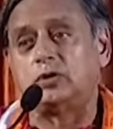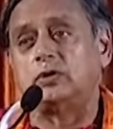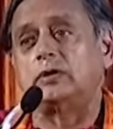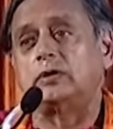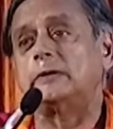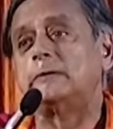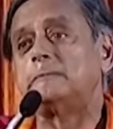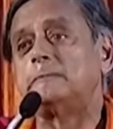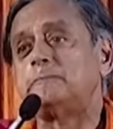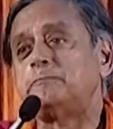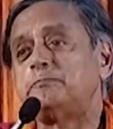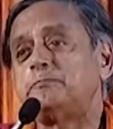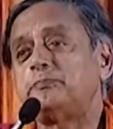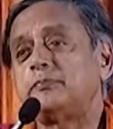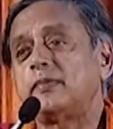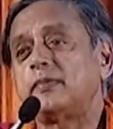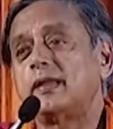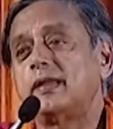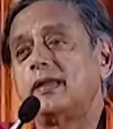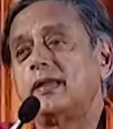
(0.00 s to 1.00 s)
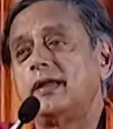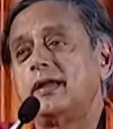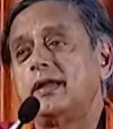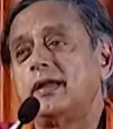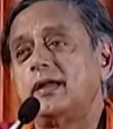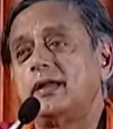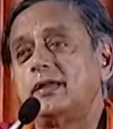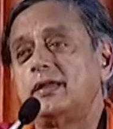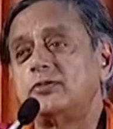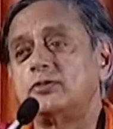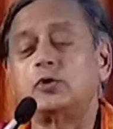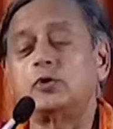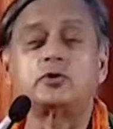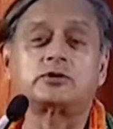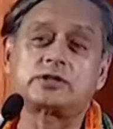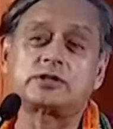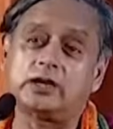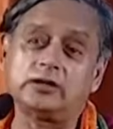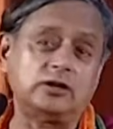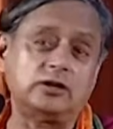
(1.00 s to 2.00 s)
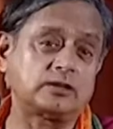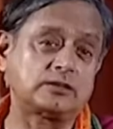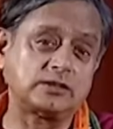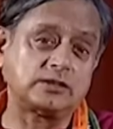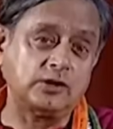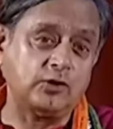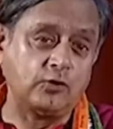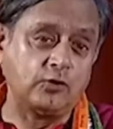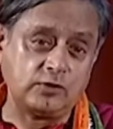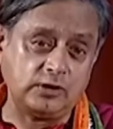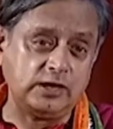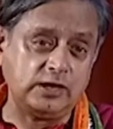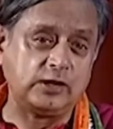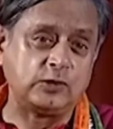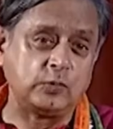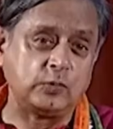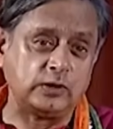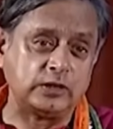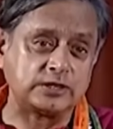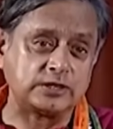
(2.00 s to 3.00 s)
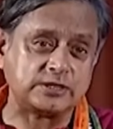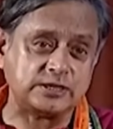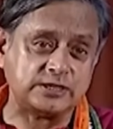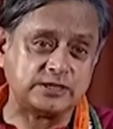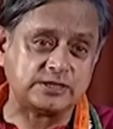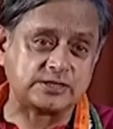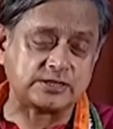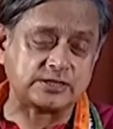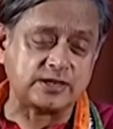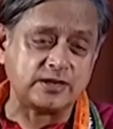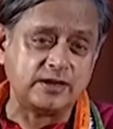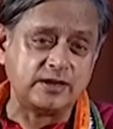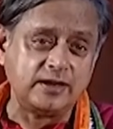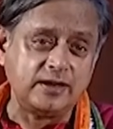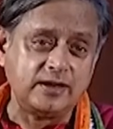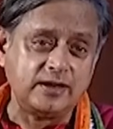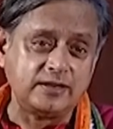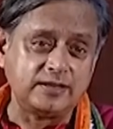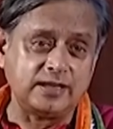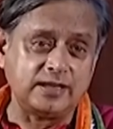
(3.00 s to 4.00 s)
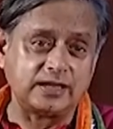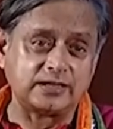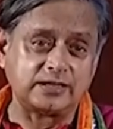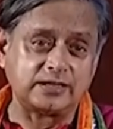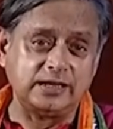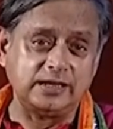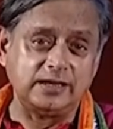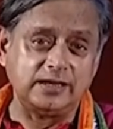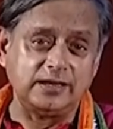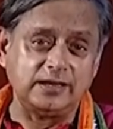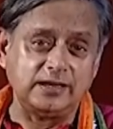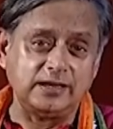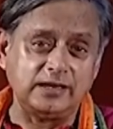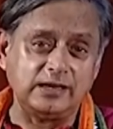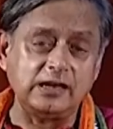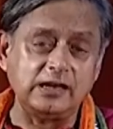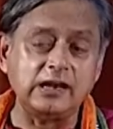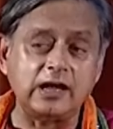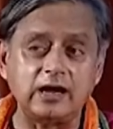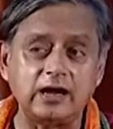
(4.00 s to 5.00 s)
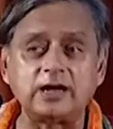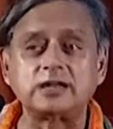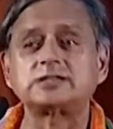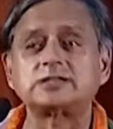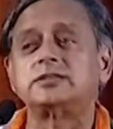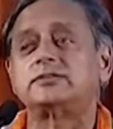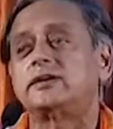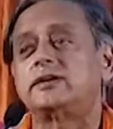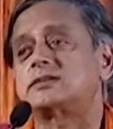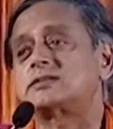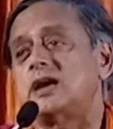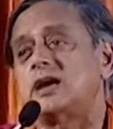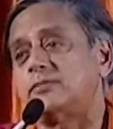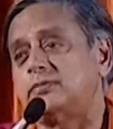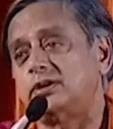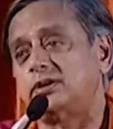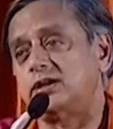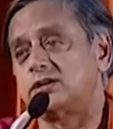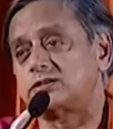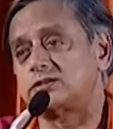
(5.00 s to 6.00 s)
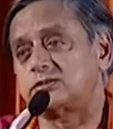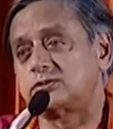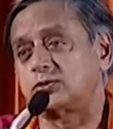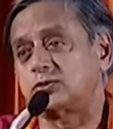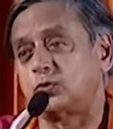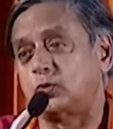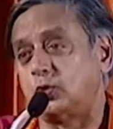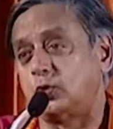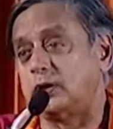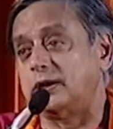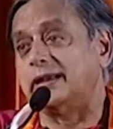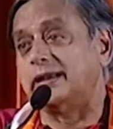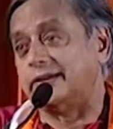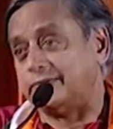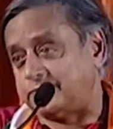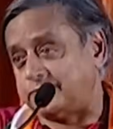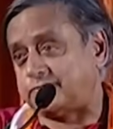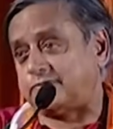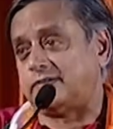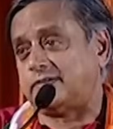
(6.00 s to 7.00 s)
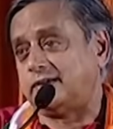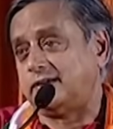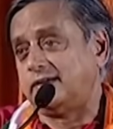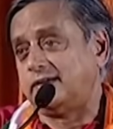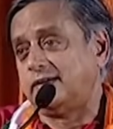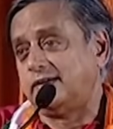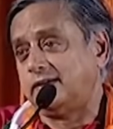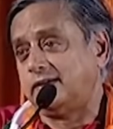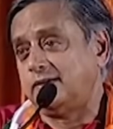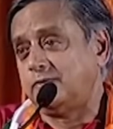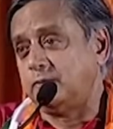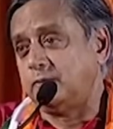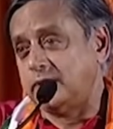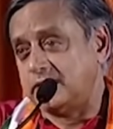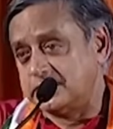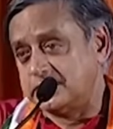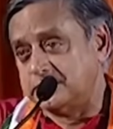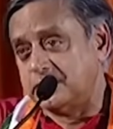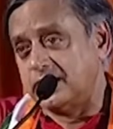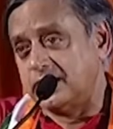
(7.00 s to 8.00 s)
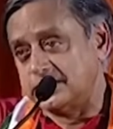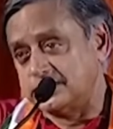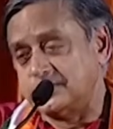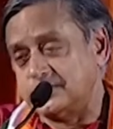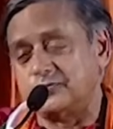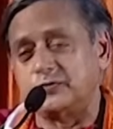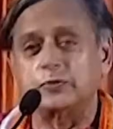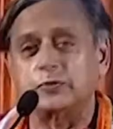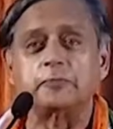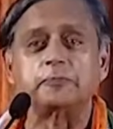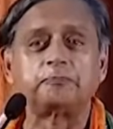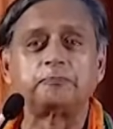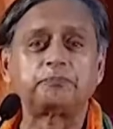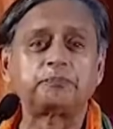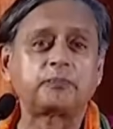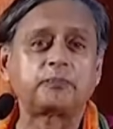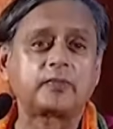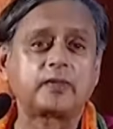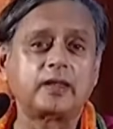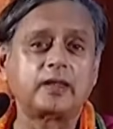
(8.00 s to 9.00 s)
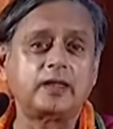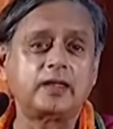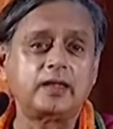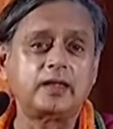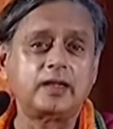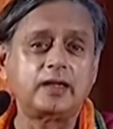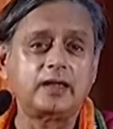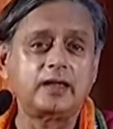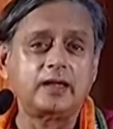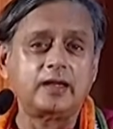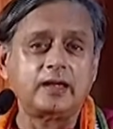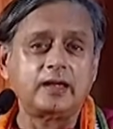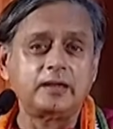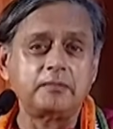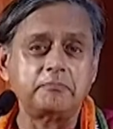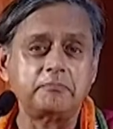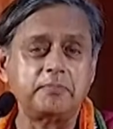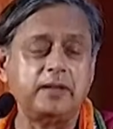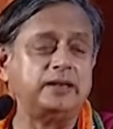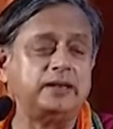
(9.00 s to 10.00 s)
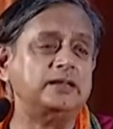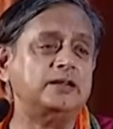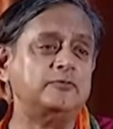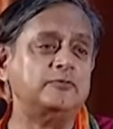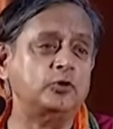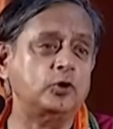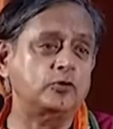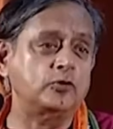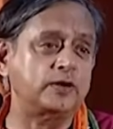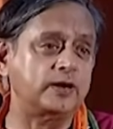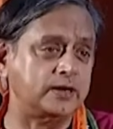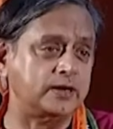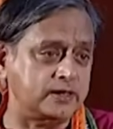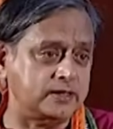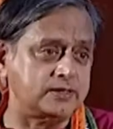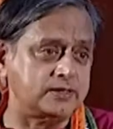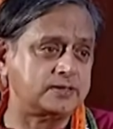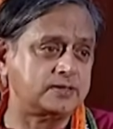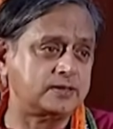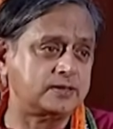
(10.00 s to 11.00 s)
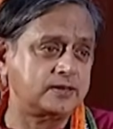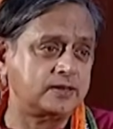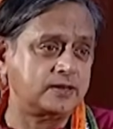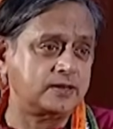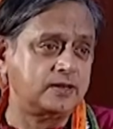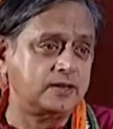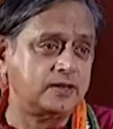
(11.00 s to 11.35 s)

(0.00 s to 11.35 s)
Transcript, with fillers: hall, those are not the only qualities that the larger examination called life will demand of you. Many of you have heard